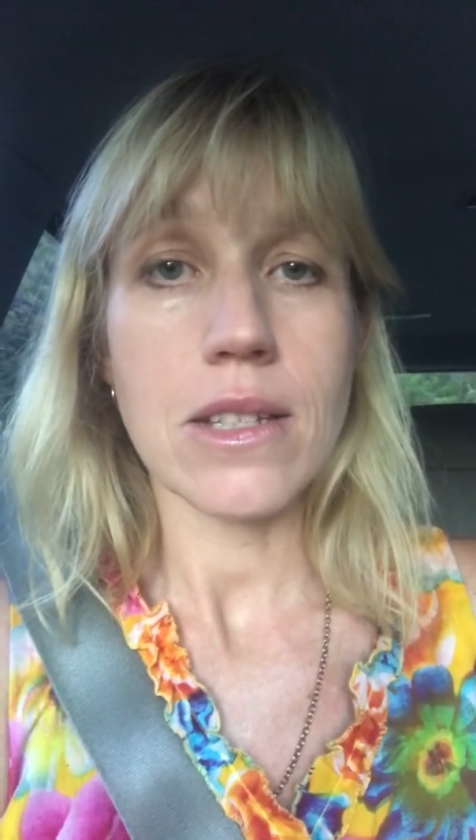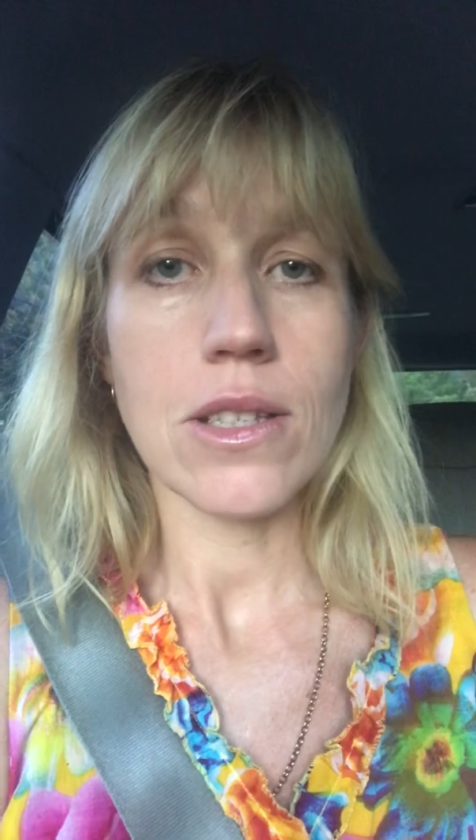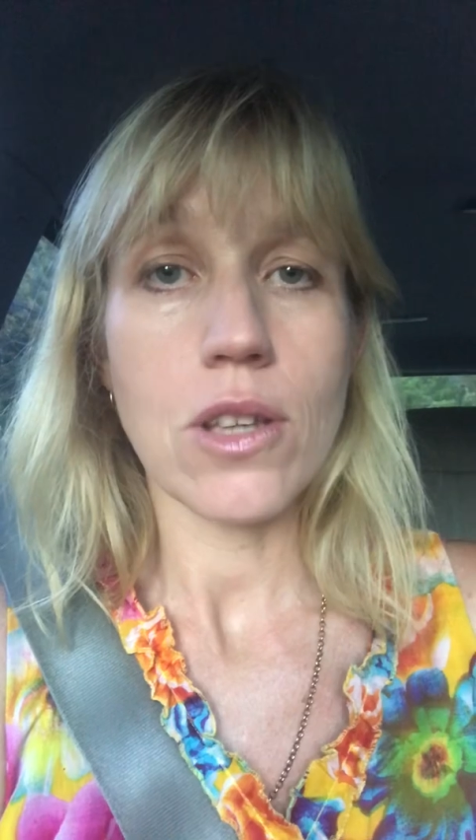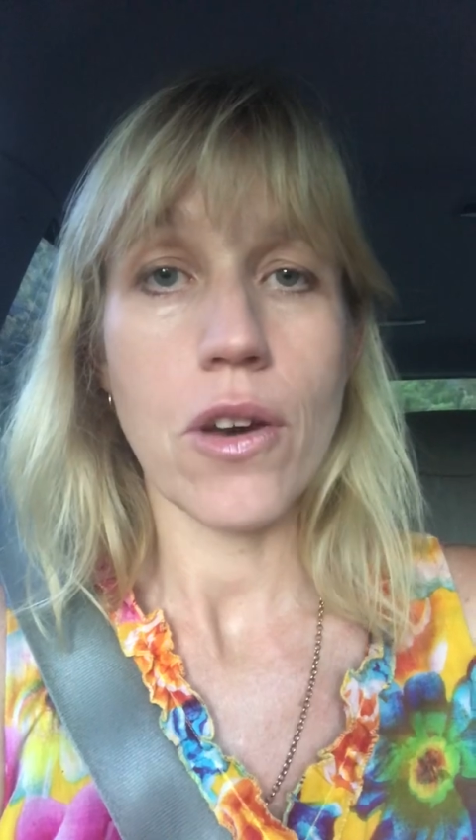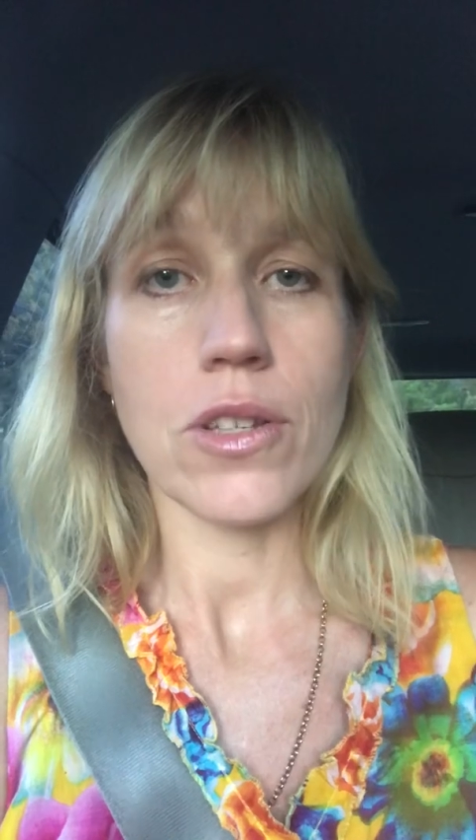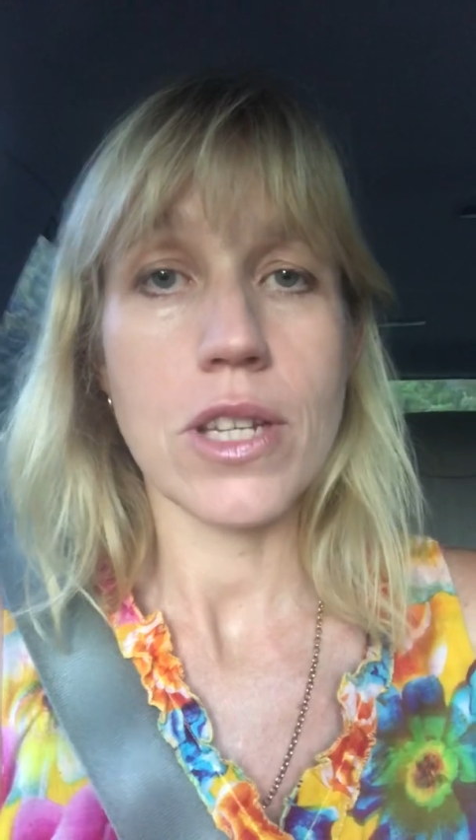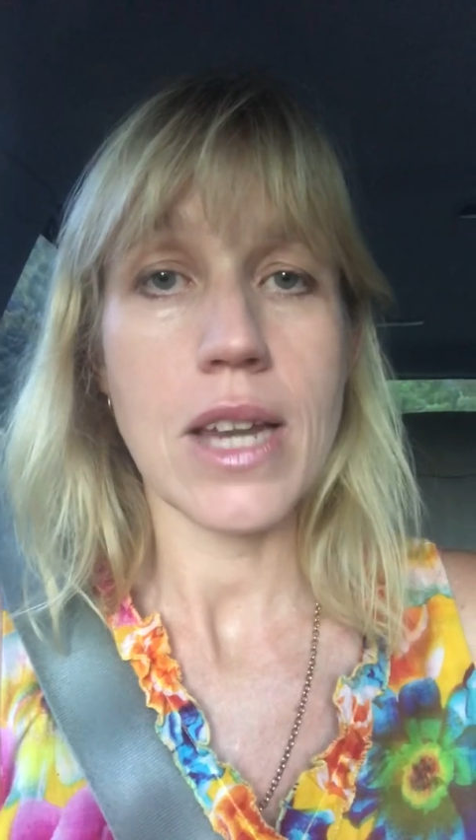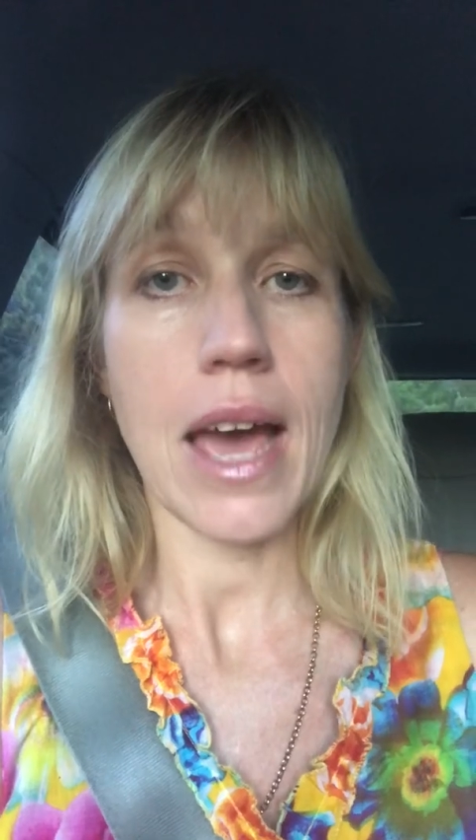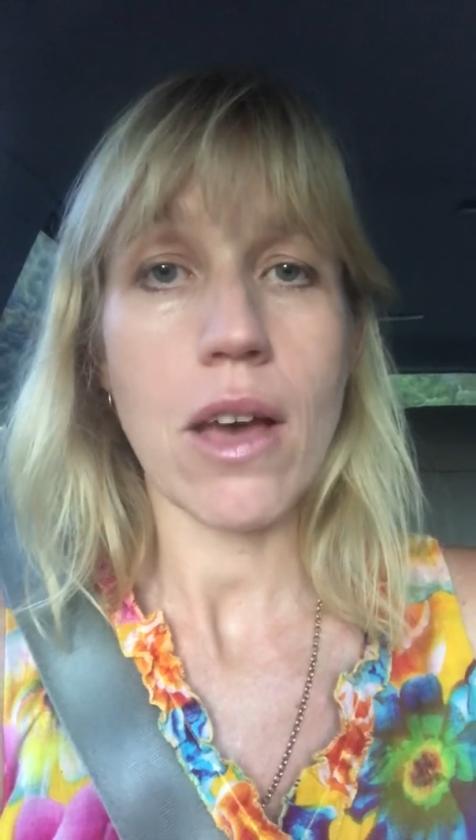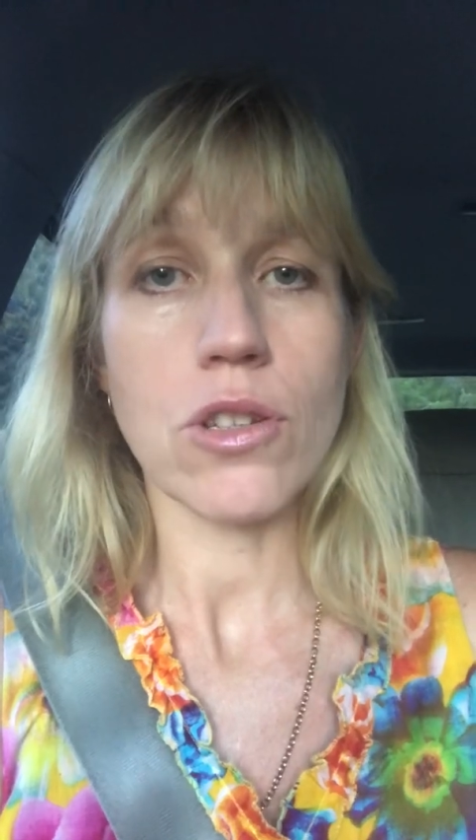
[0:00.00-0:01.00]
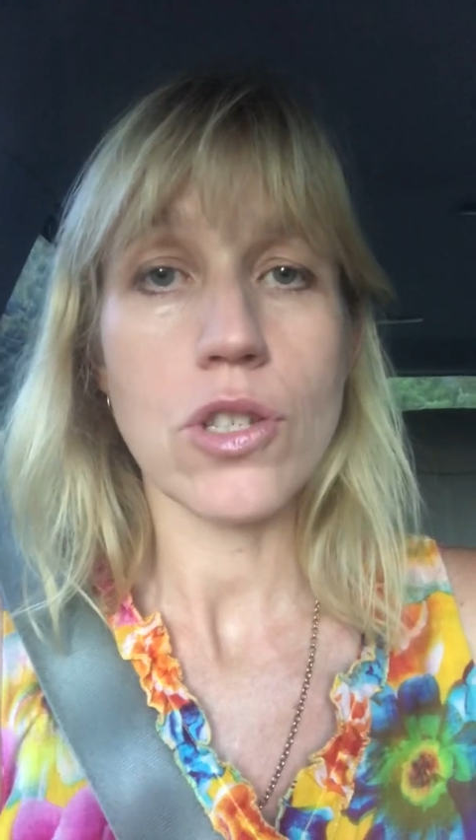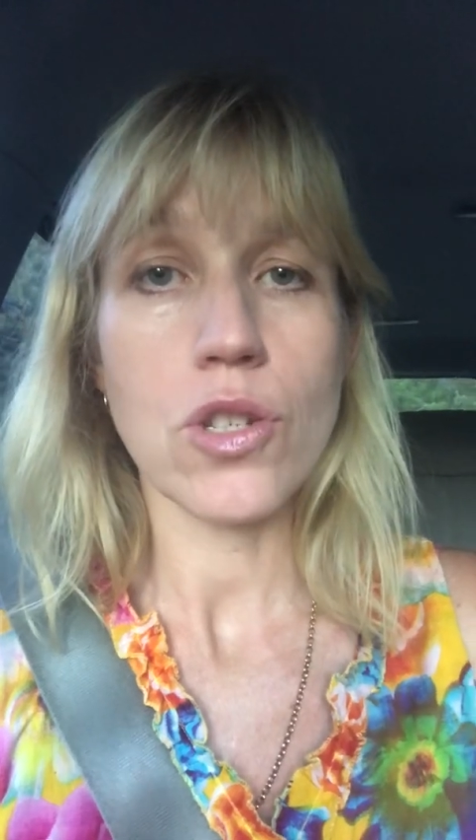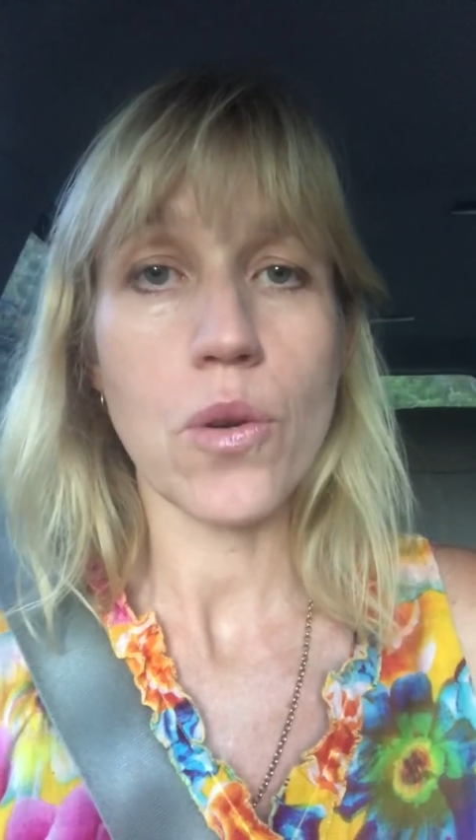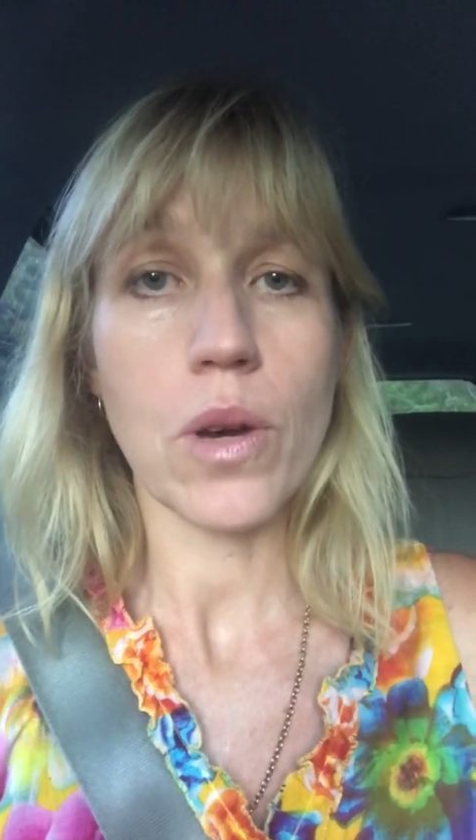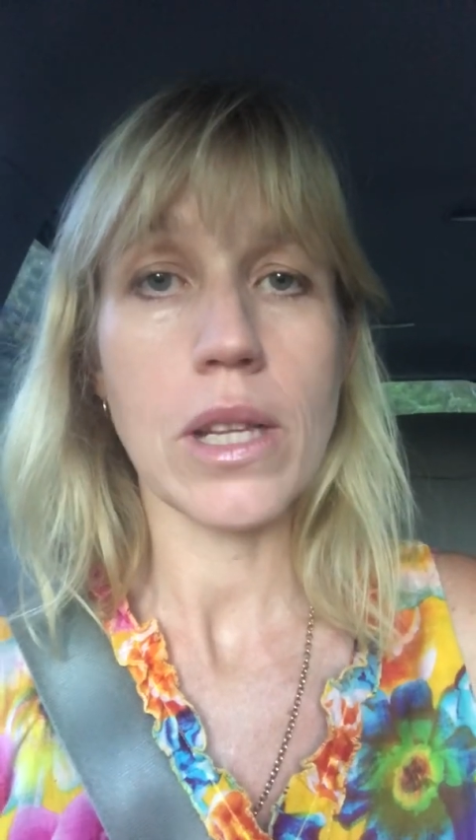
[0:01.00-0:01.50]
So today I'll just
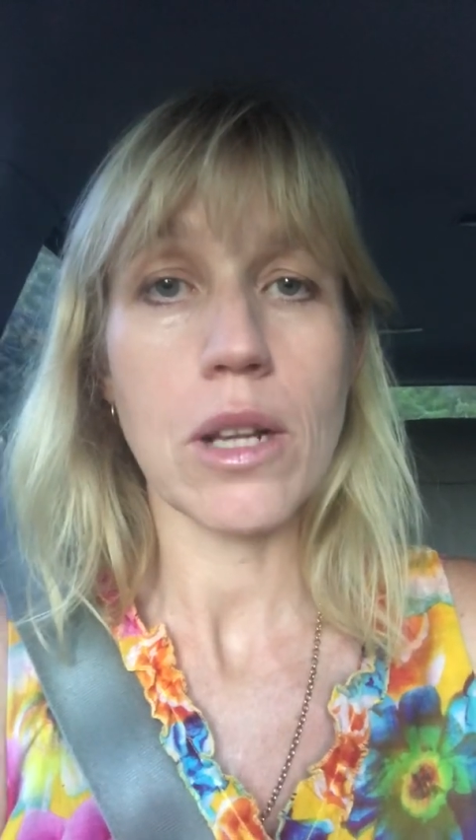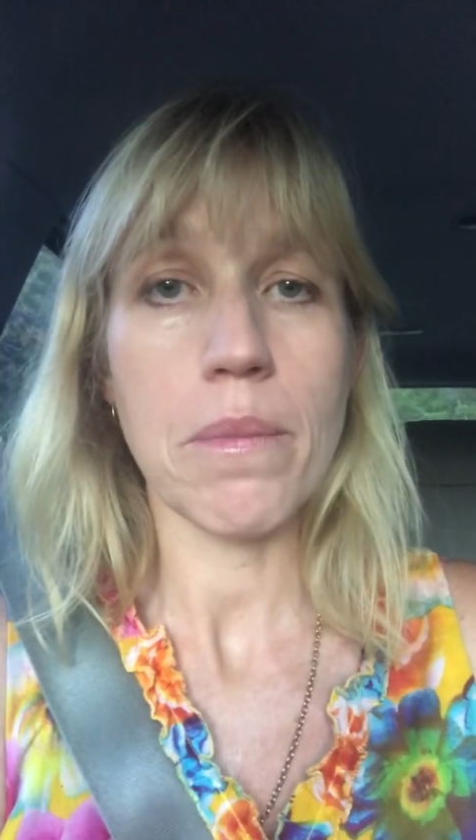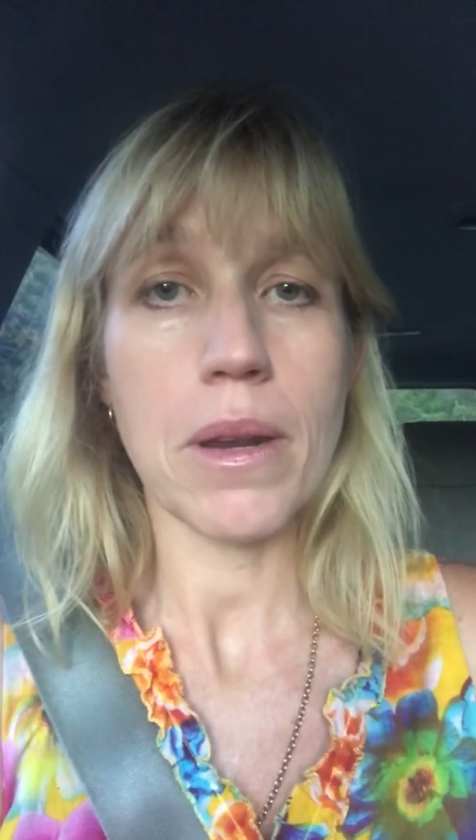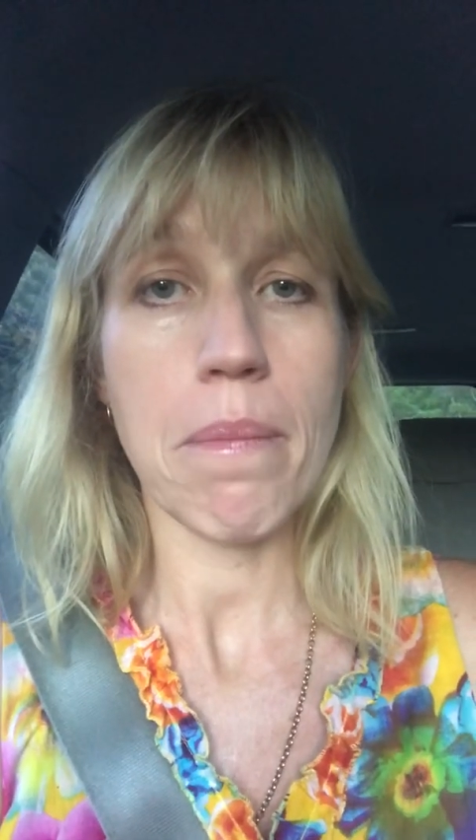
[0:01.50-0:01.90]
talk a little bit